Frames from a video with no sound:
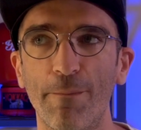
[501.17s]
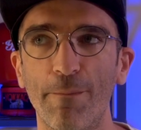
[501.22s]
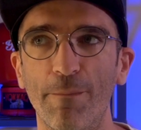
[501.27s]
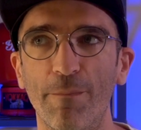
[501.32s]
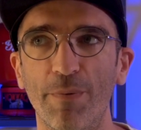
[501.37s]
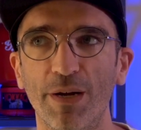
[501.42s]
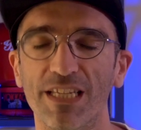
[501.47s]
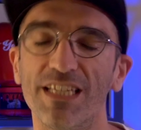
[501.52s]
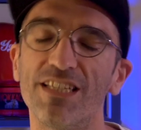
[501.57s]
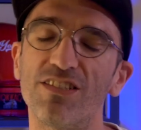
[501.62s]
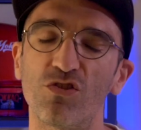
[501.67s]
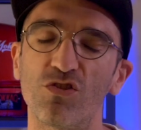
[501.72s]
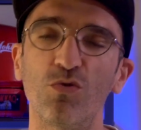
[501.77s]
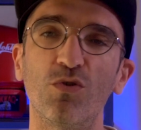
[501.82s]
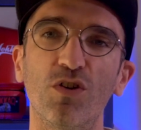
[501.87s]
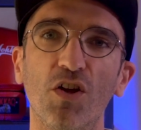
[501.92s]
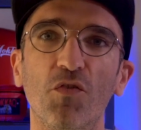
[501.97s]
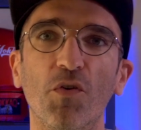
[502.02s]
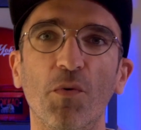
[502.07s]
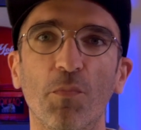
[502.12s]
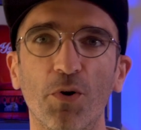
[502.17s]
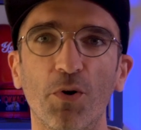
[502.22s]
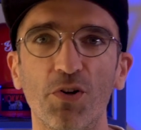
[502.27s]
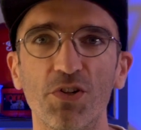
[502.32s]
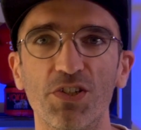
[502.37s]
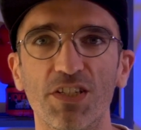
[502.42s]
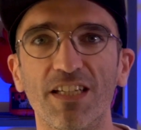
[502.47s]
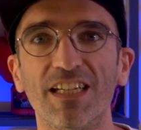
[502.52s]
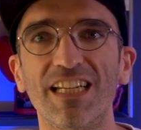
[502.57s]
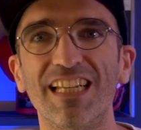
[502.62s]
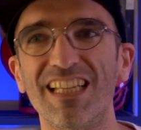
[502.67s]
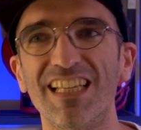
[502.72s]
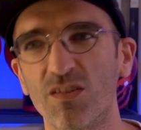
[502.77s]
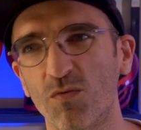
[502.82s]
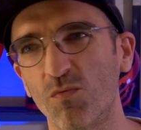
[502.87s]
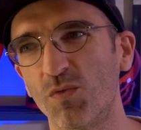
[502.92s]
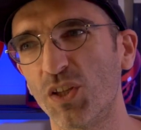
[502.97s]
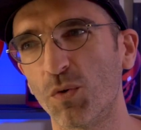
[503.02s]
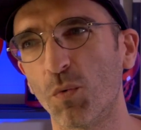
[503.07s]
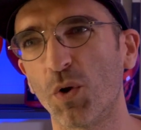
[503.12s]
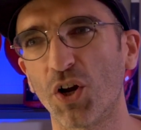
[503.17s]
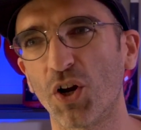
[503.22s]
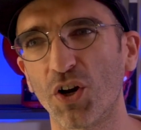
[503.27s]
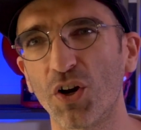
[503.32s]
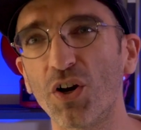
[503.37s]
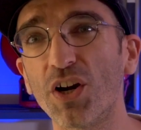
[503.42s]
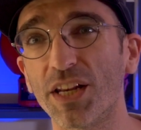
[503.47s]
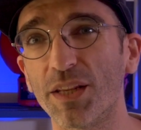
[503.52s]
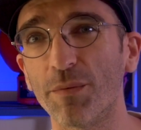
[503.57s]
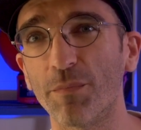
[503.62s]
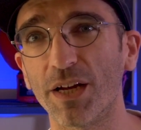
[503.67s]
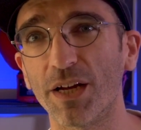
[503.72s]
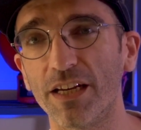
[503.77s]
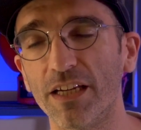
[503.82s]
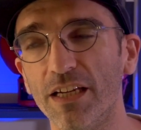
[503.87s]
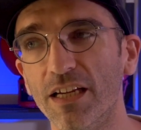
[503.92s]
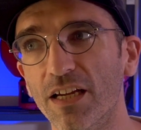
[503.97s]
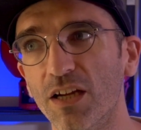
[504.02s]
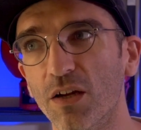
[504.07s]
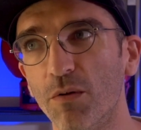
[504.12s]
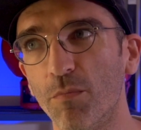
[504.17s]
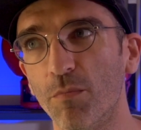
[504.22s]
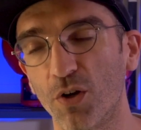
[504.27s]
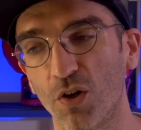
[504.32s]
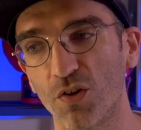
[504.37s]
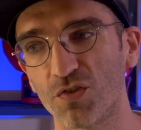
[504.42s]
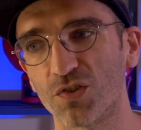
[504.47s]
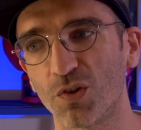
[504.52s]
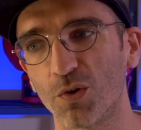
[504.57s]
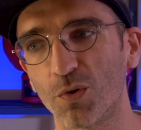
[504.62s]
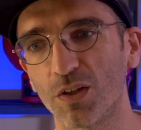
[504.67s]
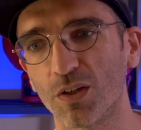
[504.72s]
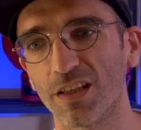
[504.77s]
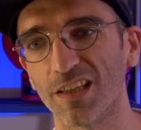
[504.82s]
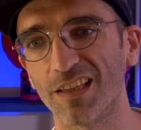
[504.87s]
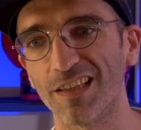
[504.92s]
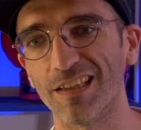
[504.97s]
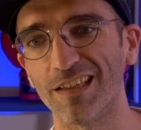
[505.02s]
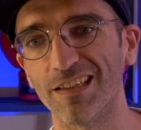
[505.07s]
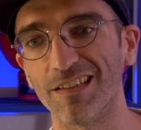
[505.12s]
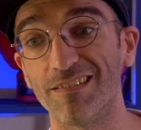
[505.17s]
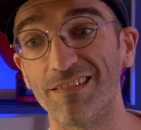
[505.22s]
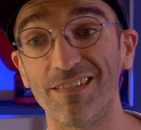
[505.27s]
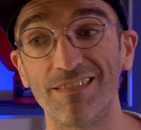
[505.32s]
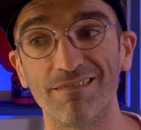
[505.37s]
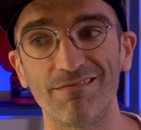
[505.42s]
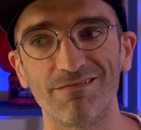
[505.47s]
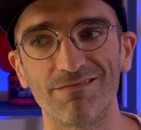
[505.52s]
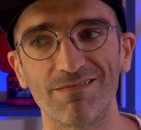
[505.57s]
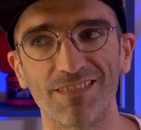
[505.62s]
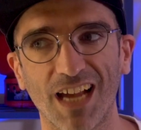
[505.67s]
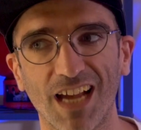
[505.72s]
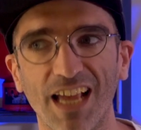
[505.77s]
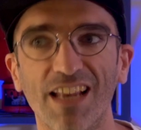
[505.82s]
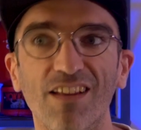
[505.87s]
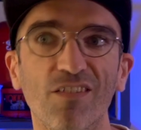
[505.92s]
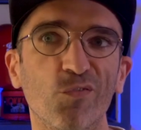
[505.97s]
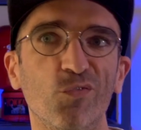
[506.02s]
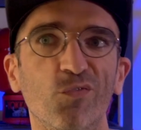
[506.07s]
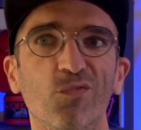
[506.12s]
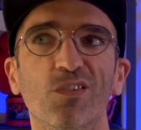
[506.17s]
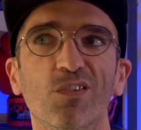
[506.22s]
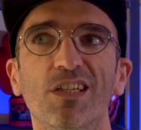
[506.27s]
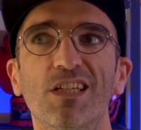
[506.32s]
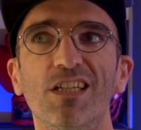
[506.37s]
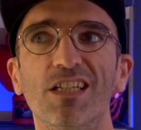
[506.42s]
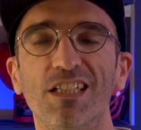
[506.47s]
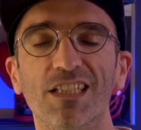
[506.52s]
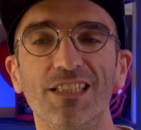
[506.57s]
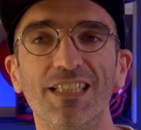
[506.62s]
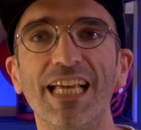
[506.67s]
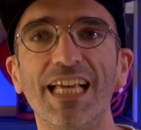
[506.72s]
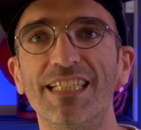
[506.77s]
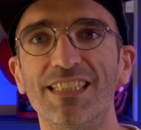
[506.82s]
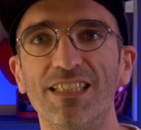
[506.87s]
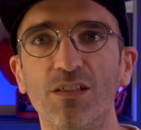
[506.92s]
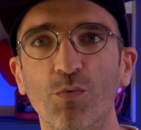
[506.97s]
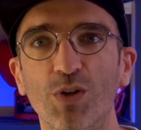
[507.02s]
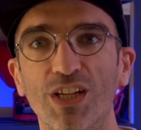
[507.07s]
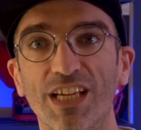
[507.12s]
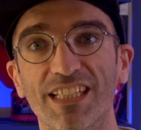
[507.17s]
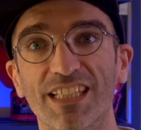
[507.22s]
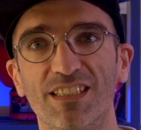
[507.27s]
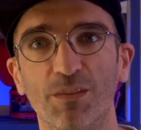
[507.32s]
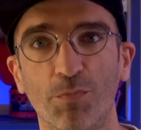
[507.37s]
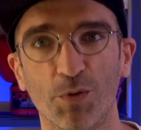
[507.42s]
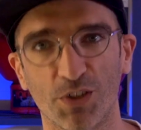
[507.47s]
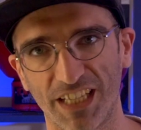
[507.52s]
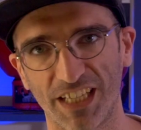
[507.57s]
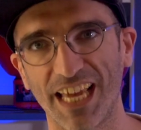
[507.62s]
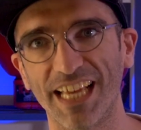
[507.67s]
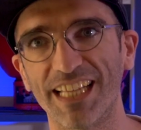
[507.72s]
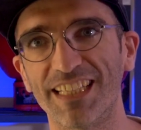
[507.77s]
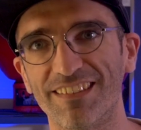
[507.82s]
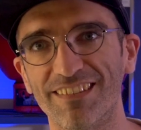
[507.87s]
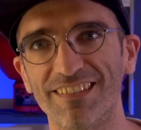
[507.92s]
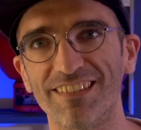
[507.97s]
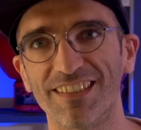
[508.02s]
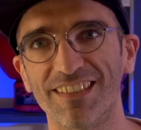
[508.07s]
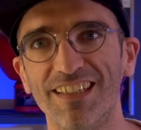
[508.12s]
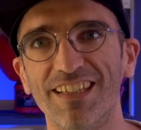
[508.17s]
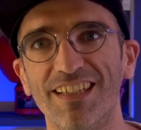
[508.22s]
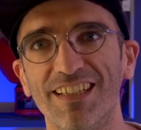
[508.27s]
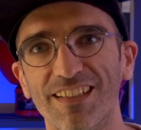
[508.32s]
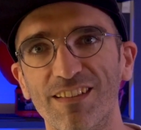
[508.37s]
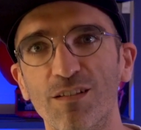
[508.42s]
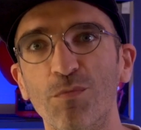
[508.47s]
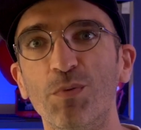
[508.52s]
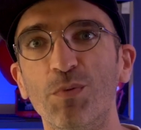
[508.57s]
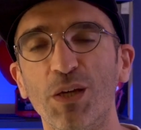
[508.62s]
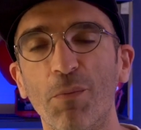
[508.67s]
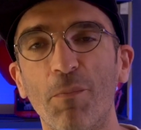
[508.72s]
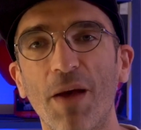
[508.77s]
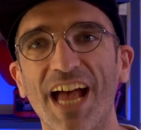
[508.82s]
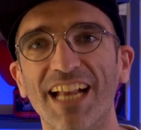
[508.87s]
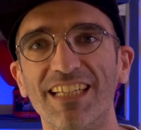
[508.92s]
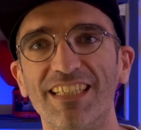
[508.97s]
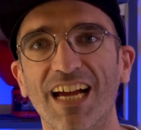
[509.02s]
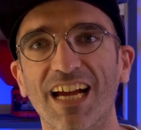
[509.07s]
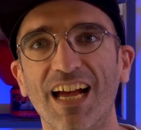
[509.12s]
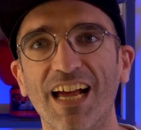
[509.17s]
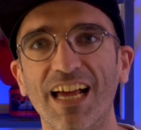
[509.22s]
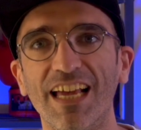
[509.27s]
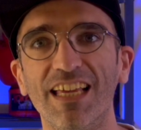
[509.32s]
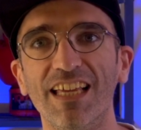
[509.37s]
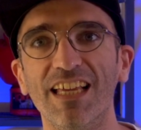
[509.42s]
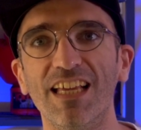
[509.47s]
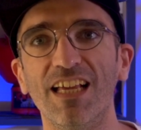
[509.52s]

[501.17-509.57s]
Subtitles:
but he's too good of a person and he doesn't really want to hurt anybody, but also he kind of likes it when he gets to pretend to be a bad guy.